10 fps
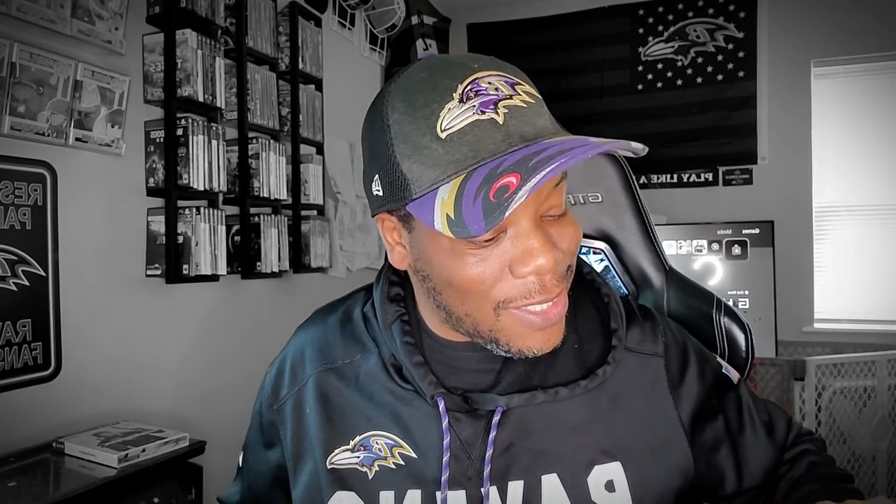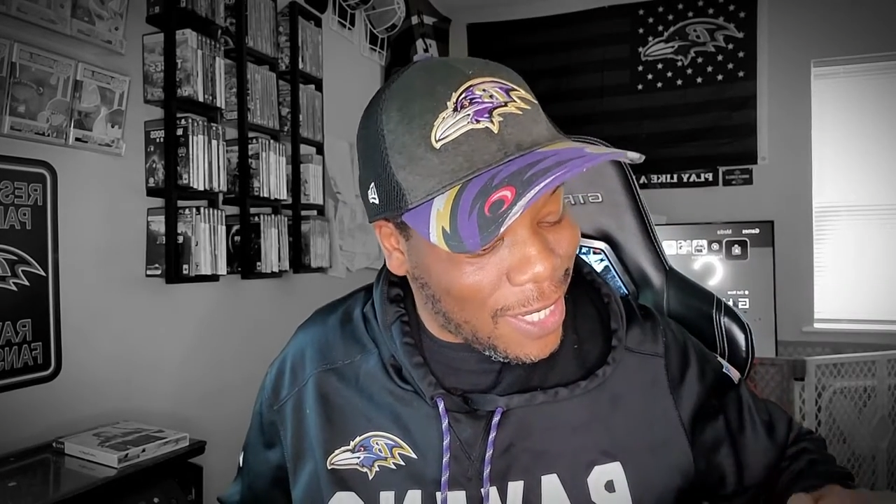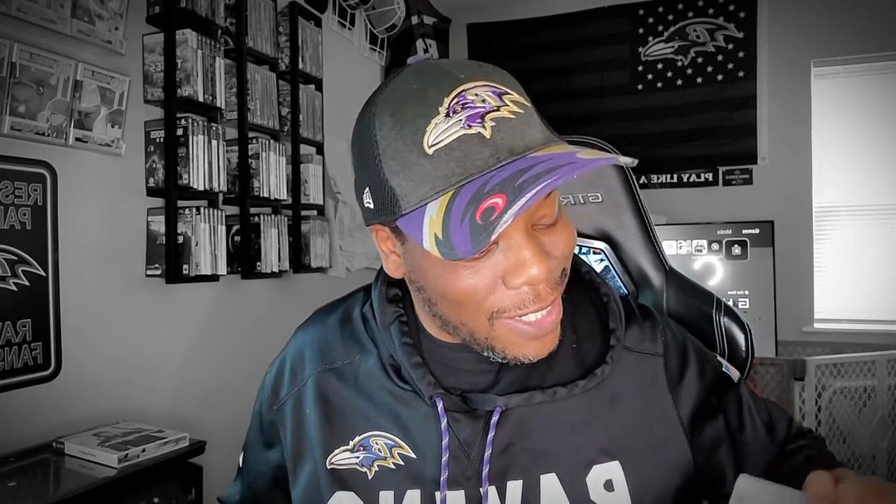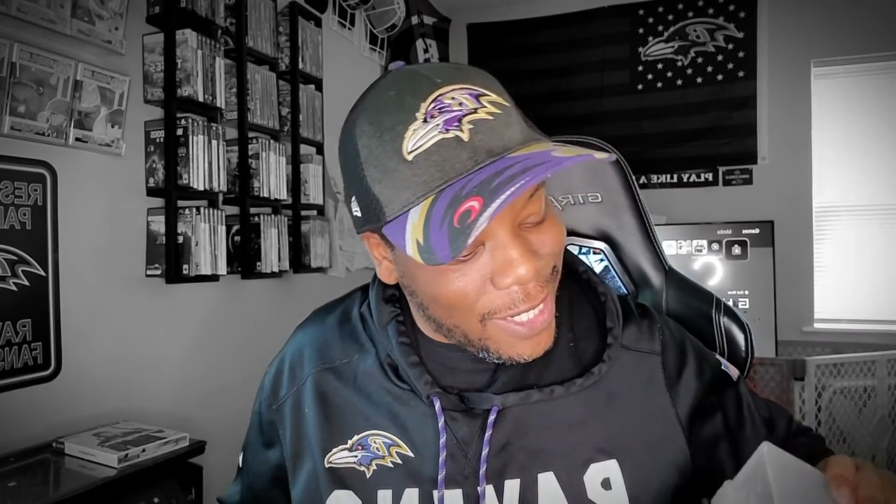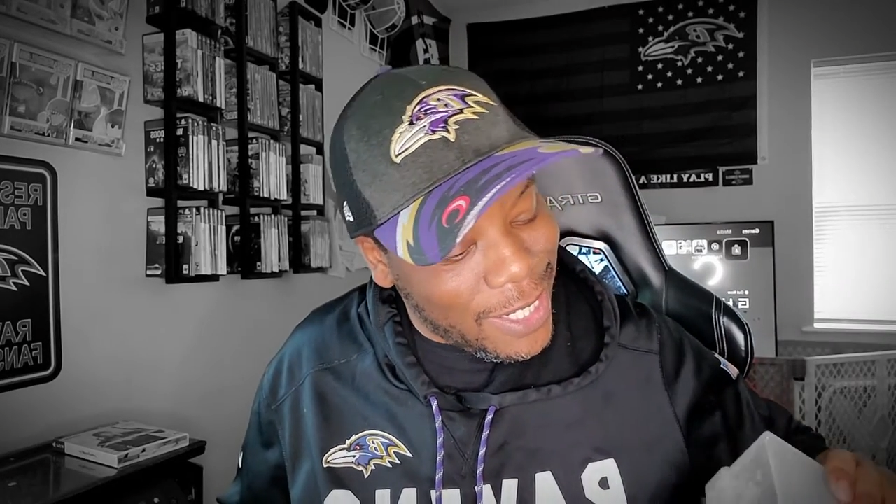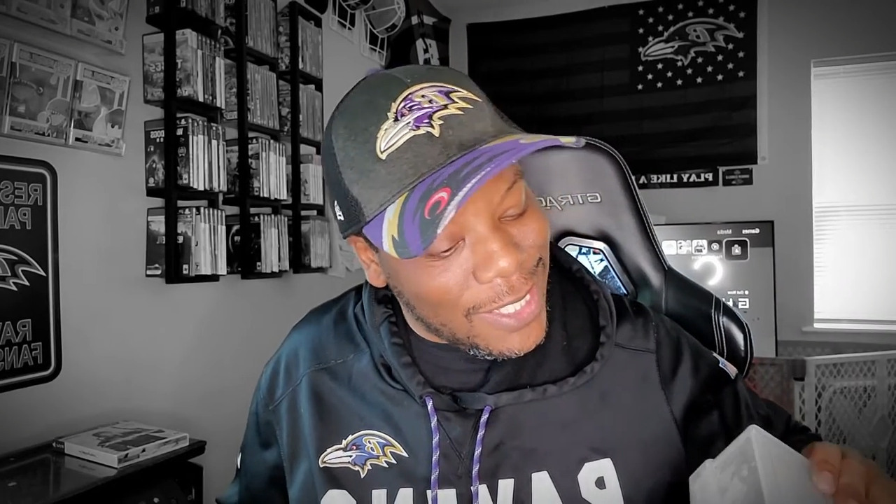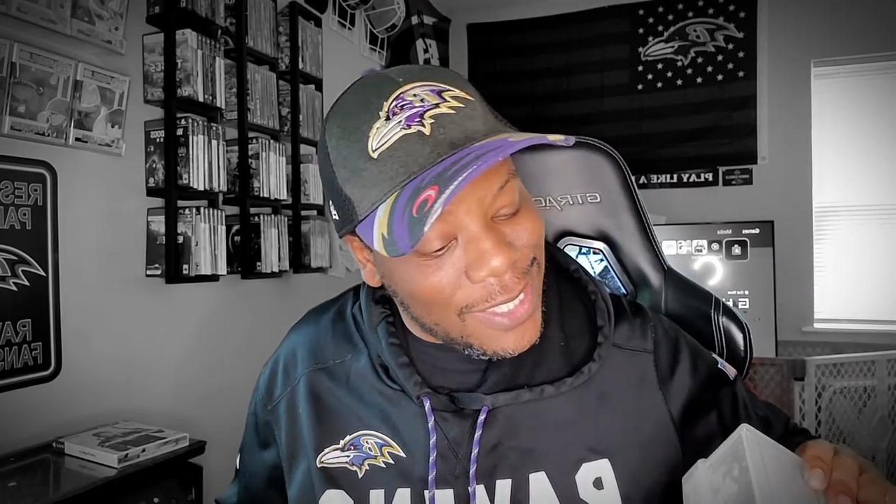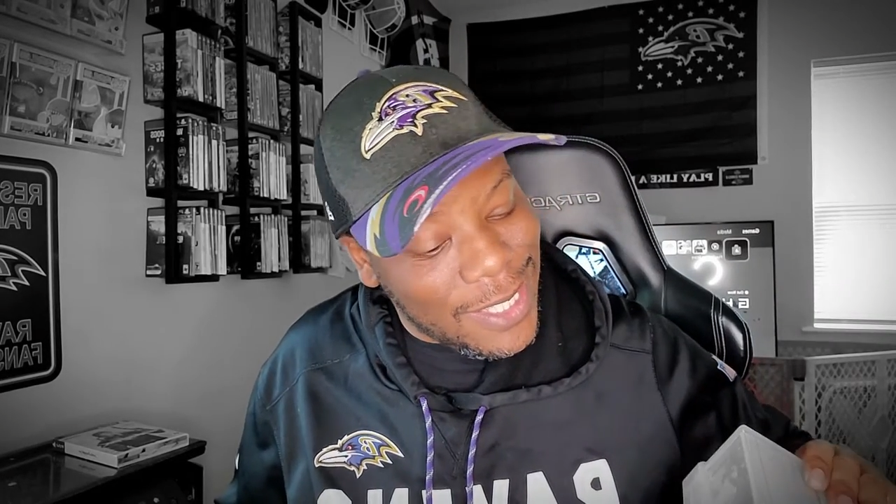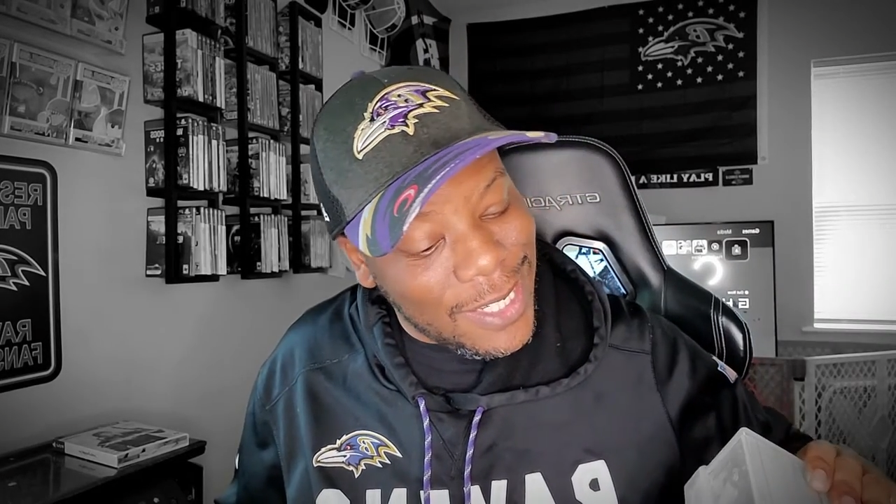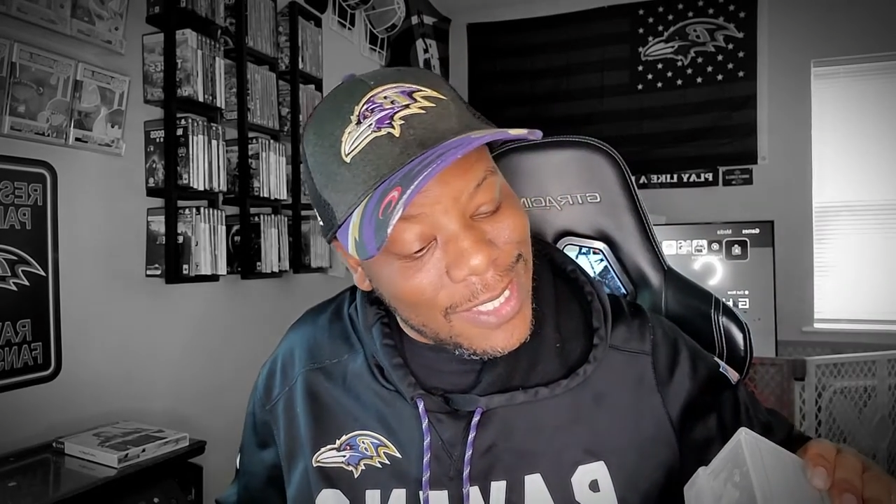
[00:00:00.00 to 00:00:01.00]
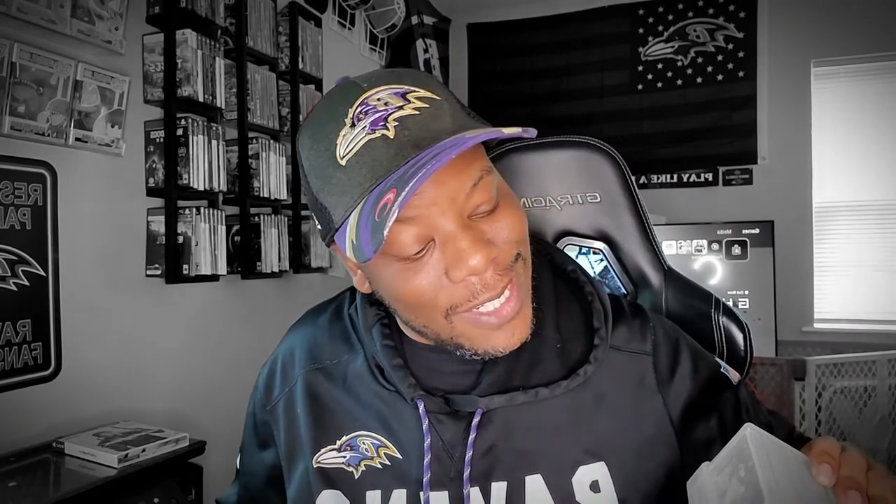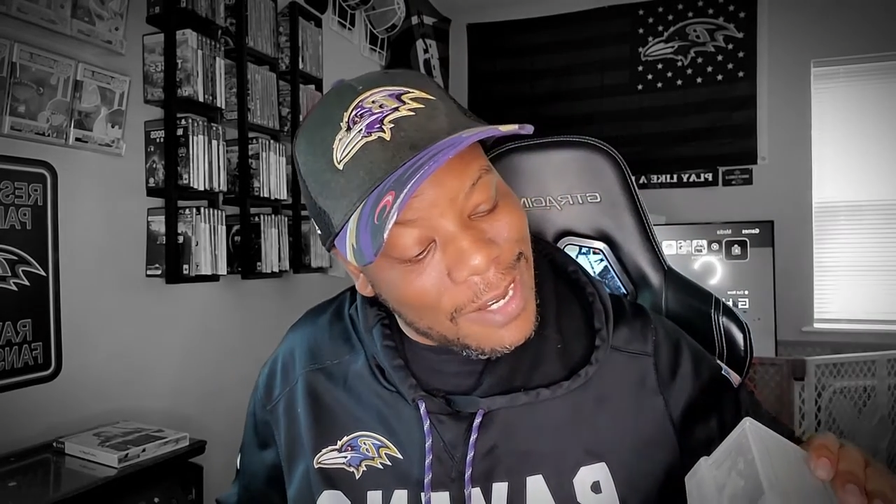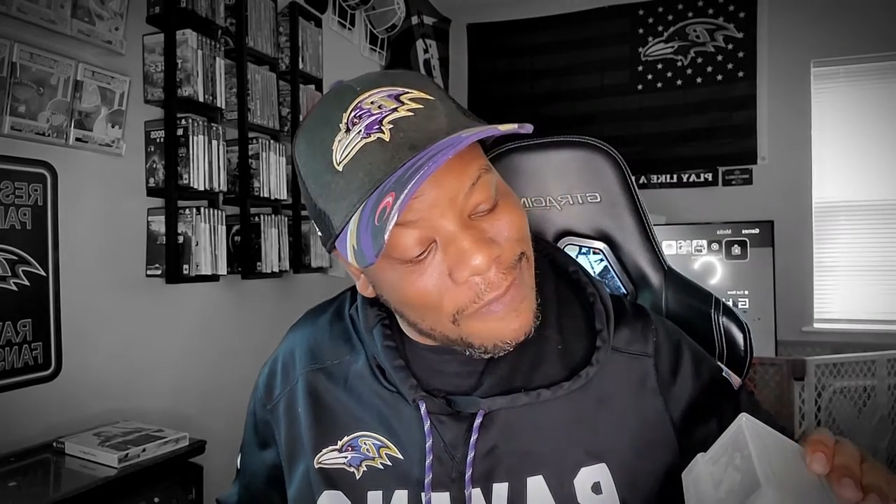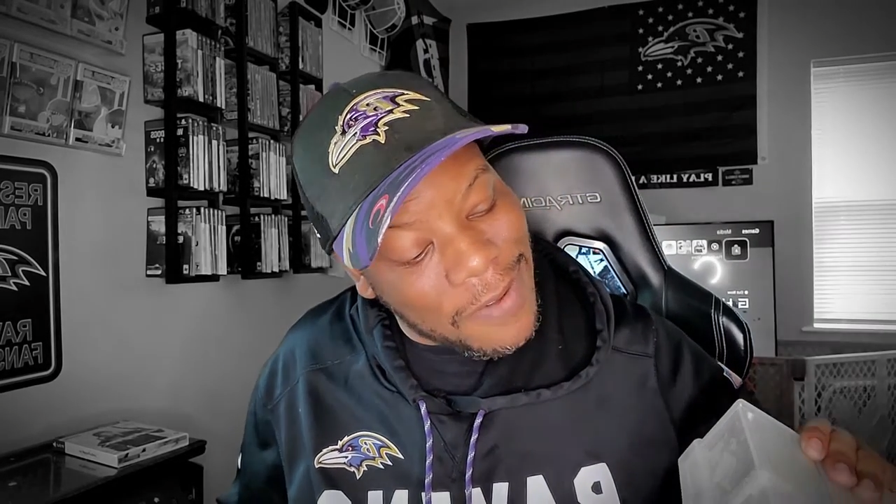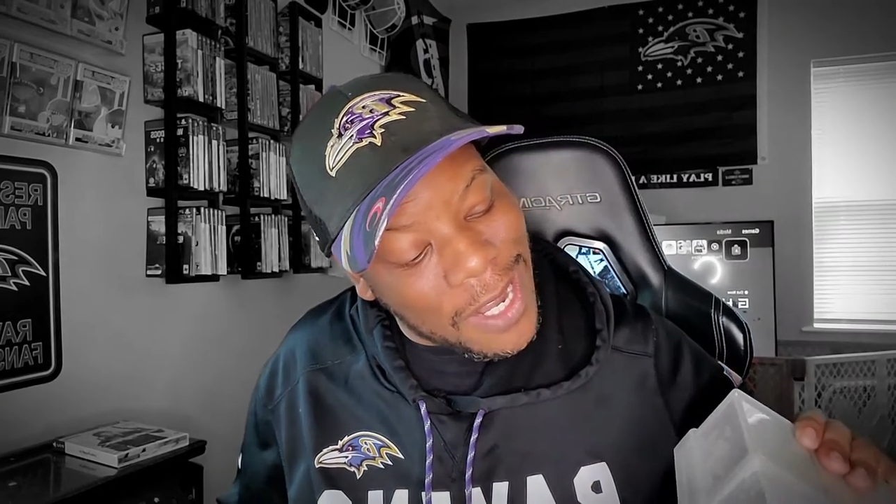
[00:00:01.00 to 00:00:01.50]
like ninety-six,
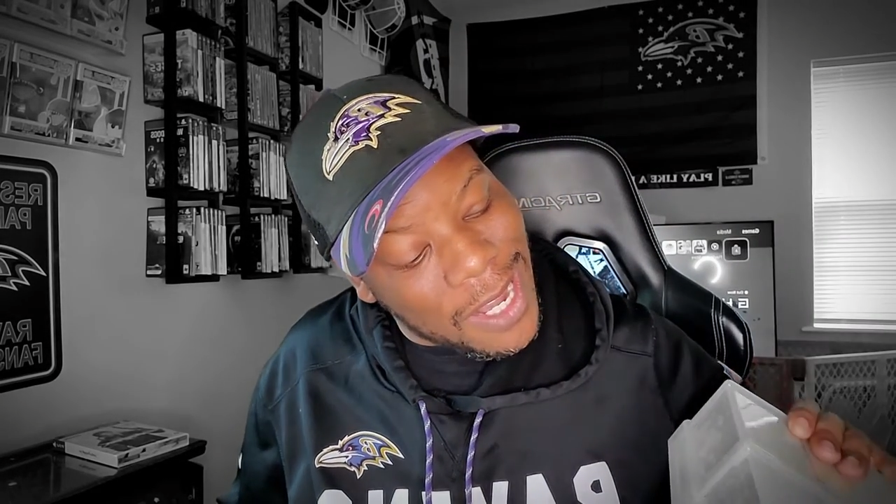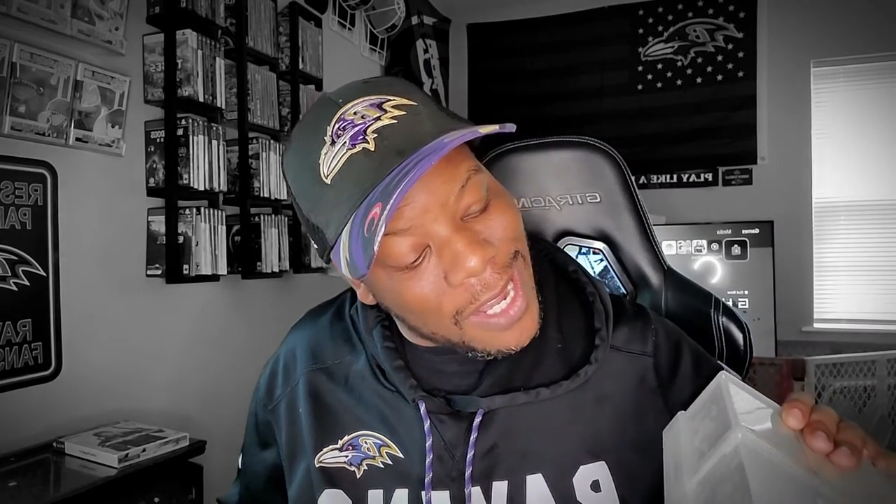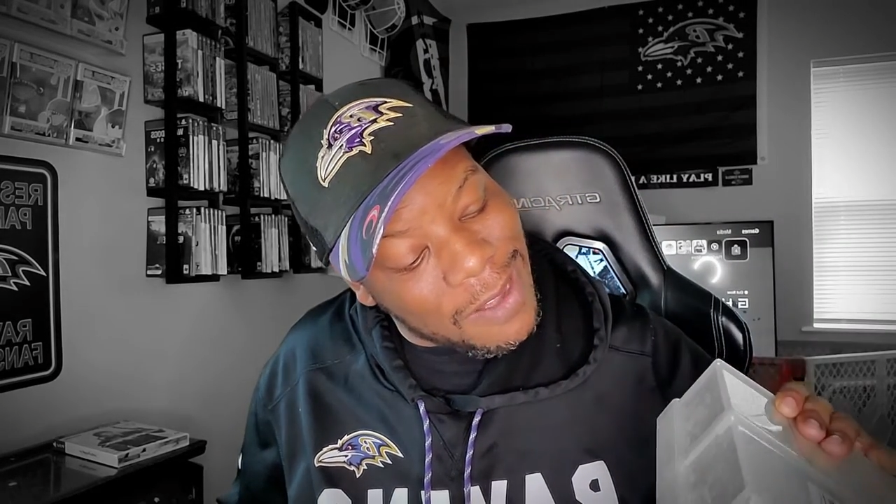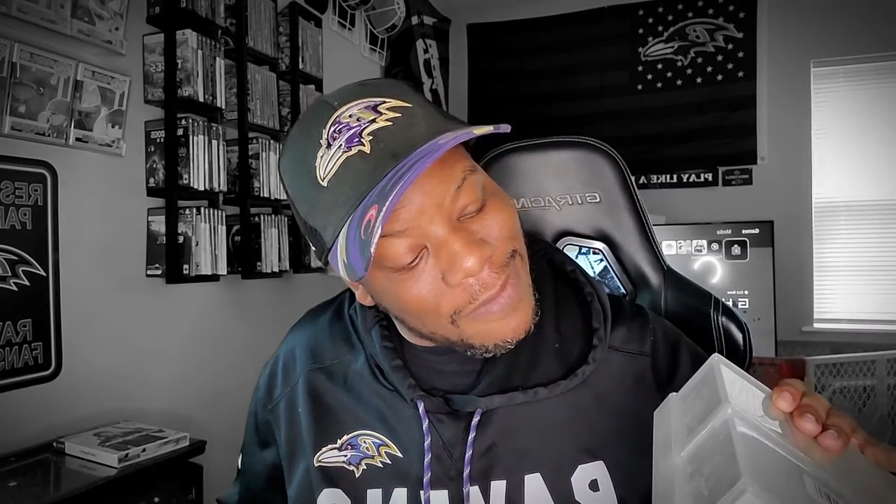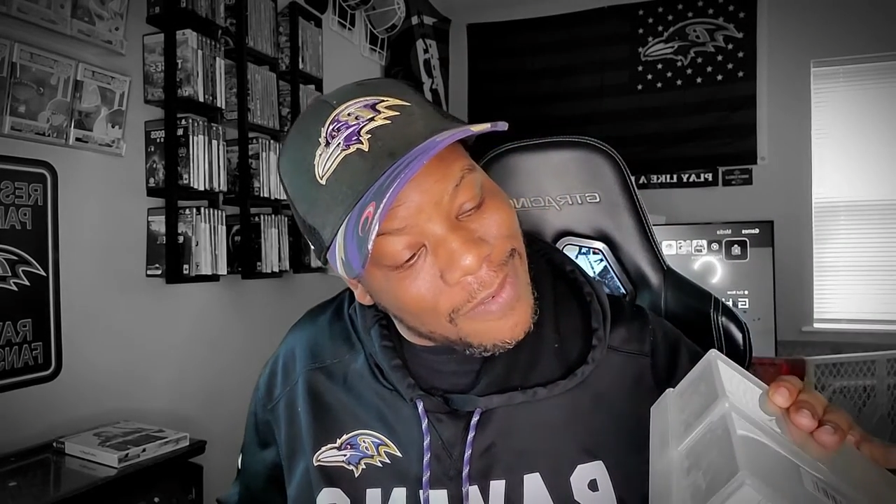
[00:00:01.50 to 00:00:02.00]
ninety-five.